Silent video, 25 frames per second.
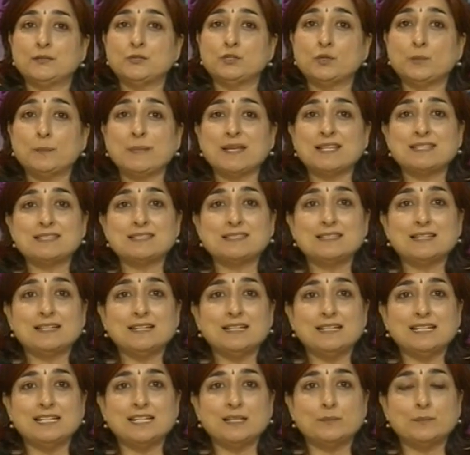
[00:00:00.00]

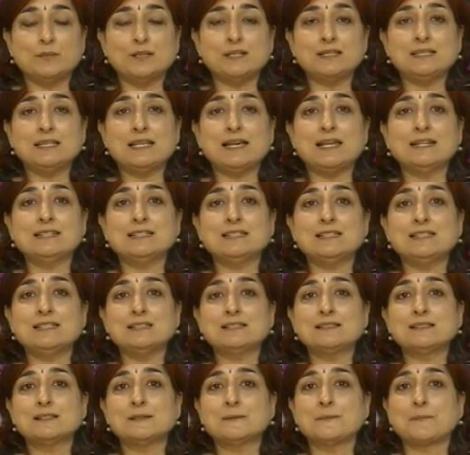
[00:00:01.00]
domestic labor, that
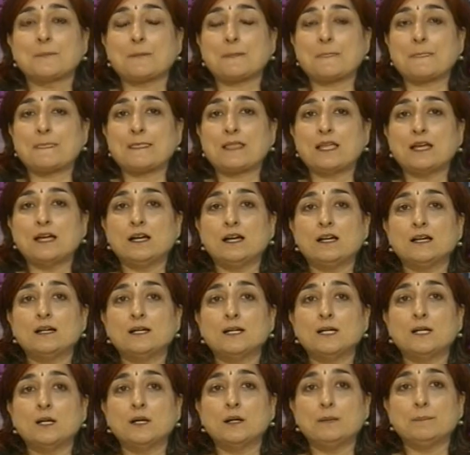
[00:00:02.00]
is
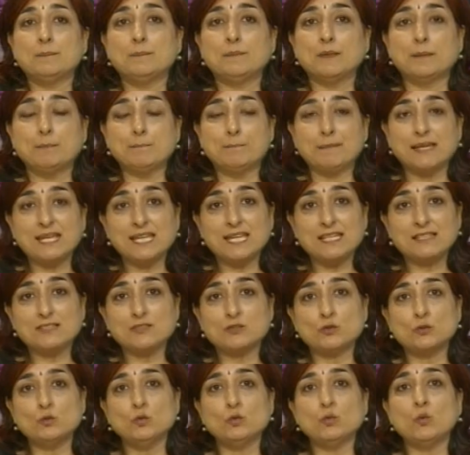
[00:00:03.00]

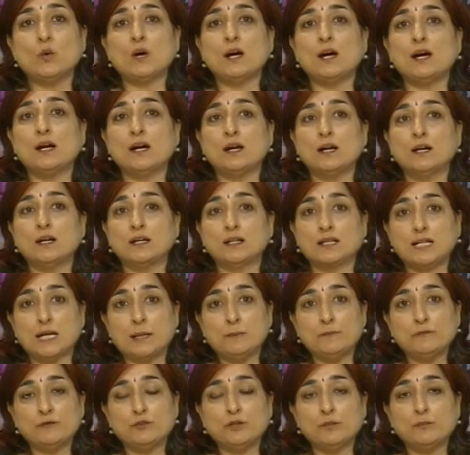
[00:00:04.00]
maids who
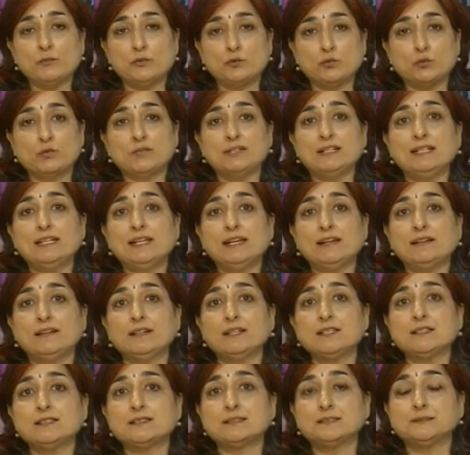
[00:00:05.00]
come from rural
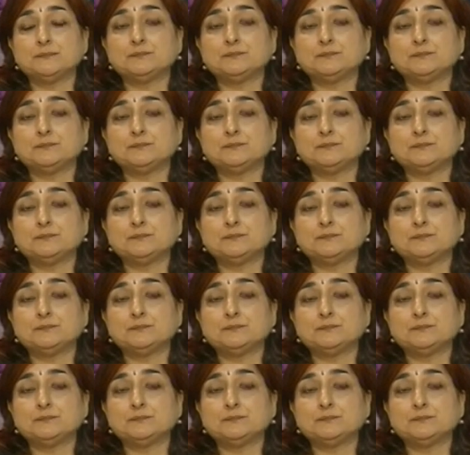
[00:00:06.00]
areas